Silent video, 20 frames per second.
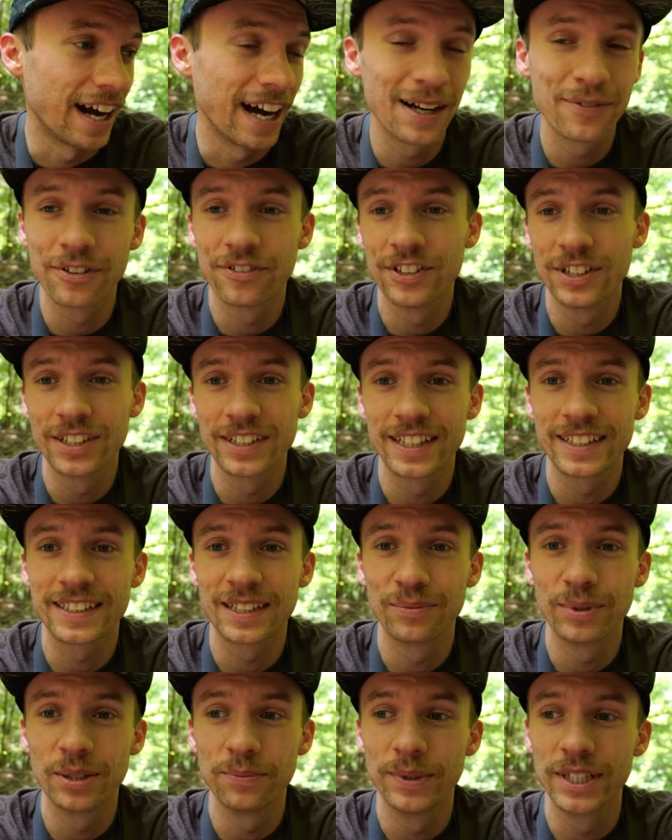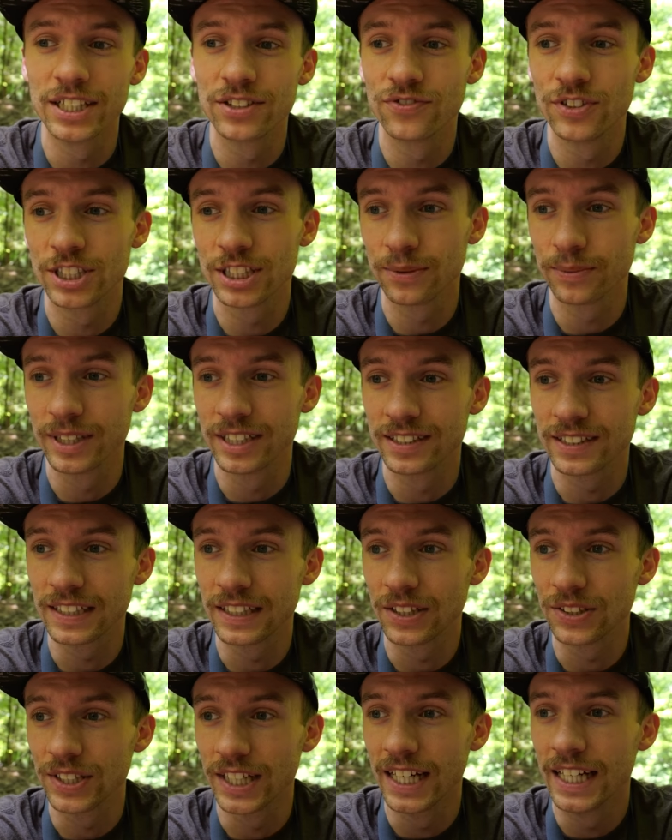I have a feeling that's gonna be the biggest fish I'm gonna see
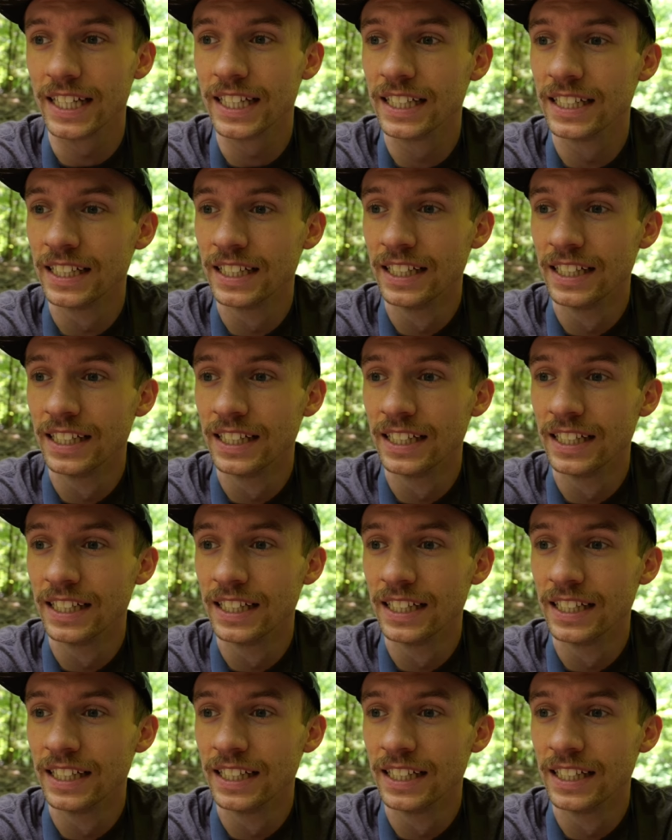all day.